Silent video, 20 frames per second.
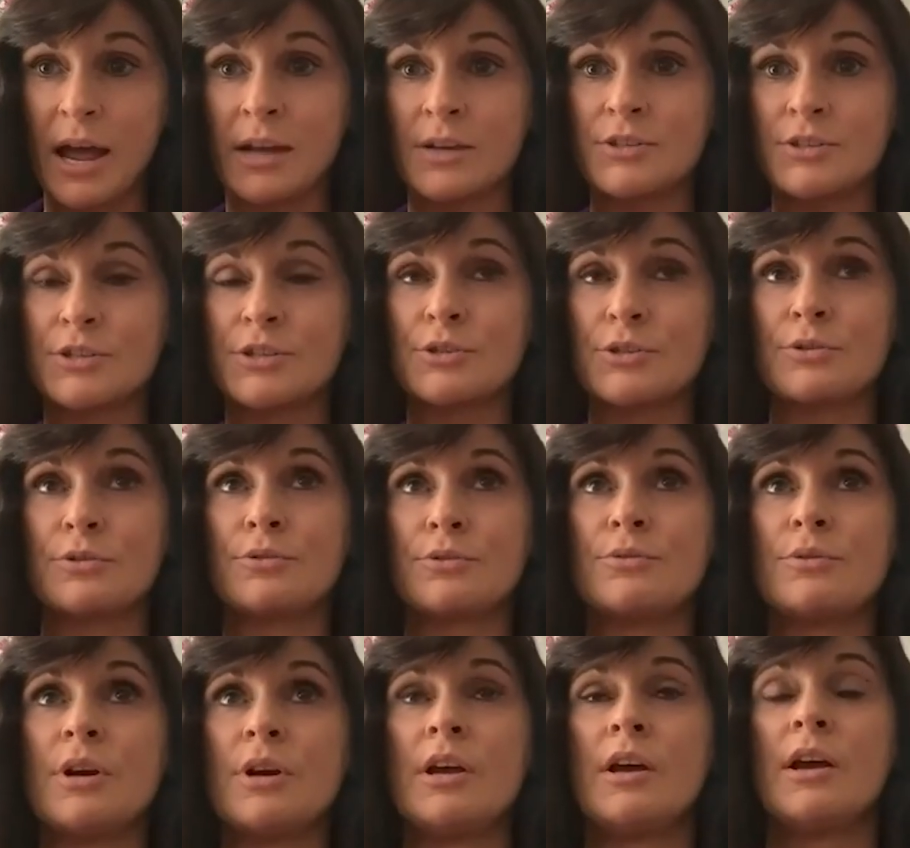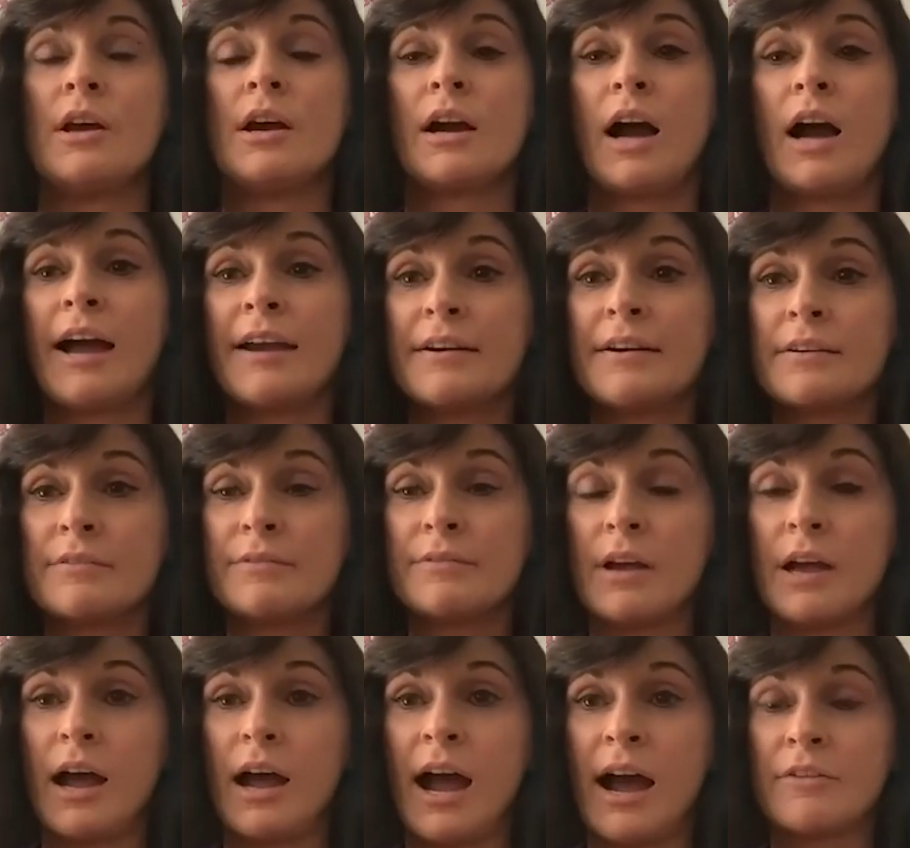and to kind of
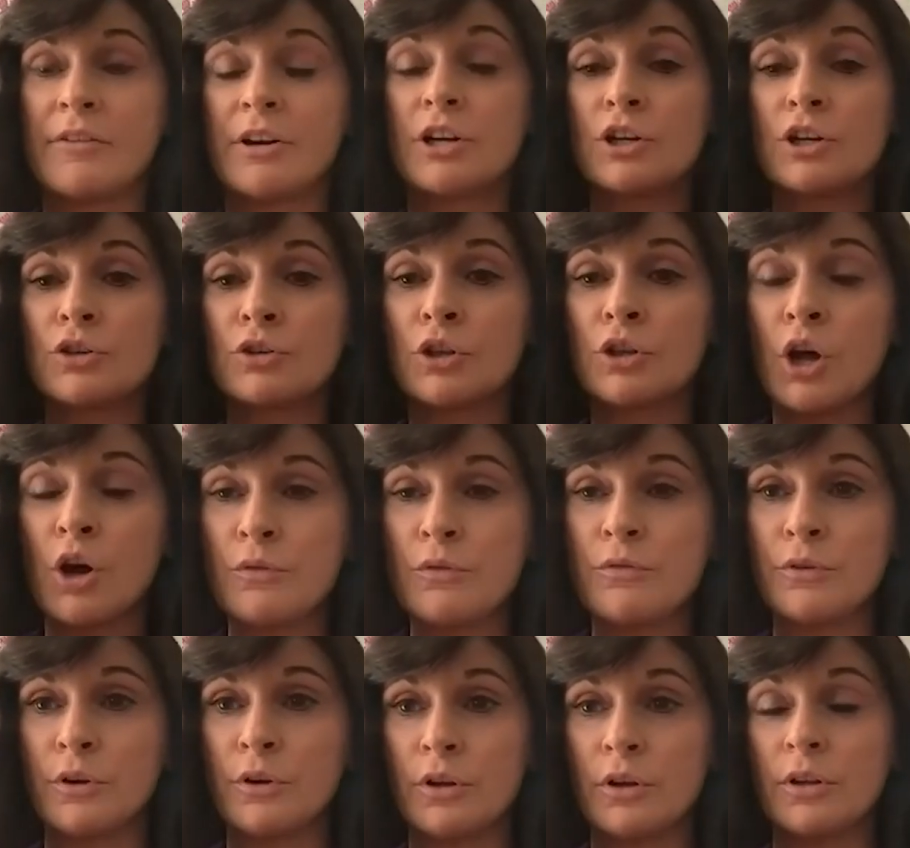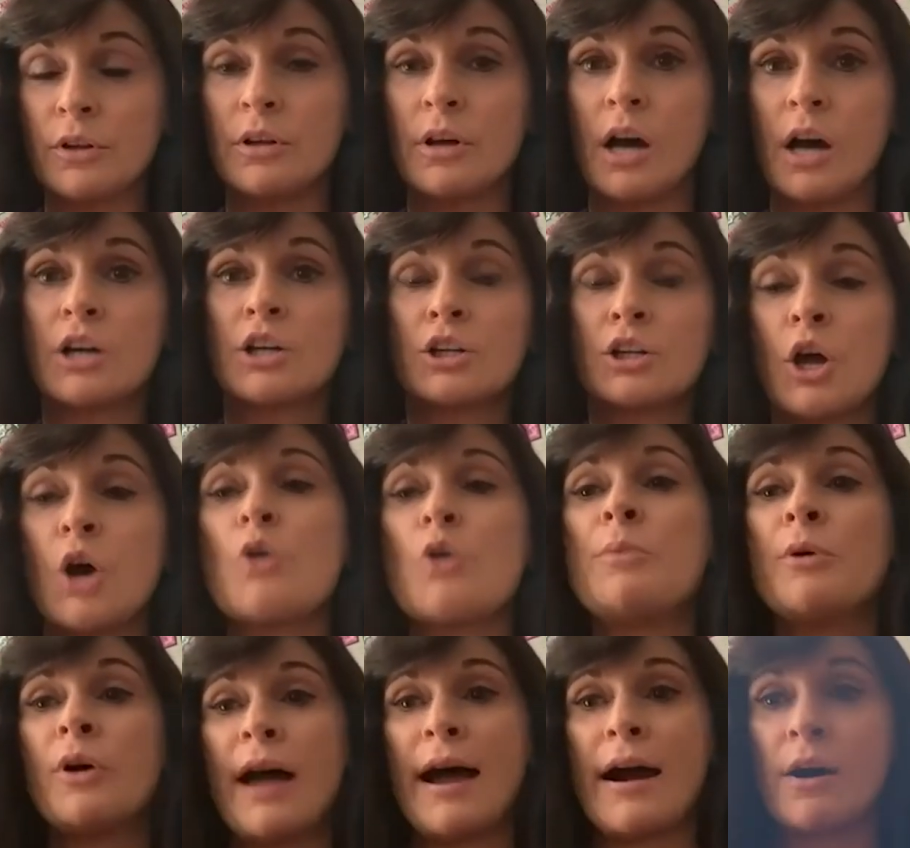have a
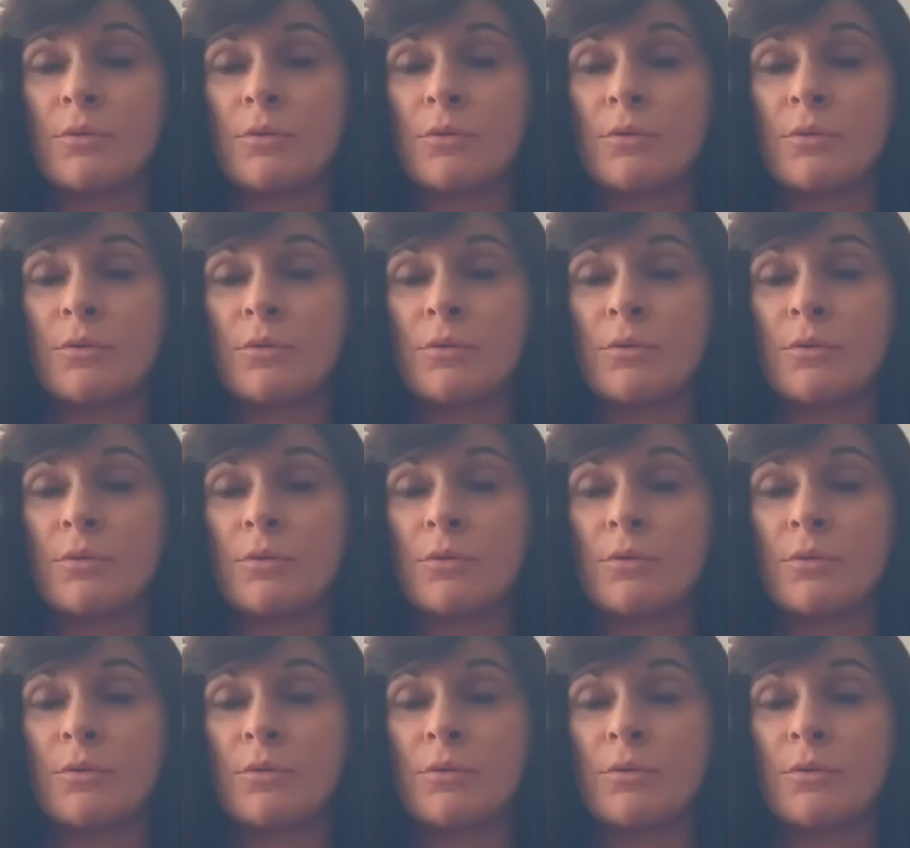global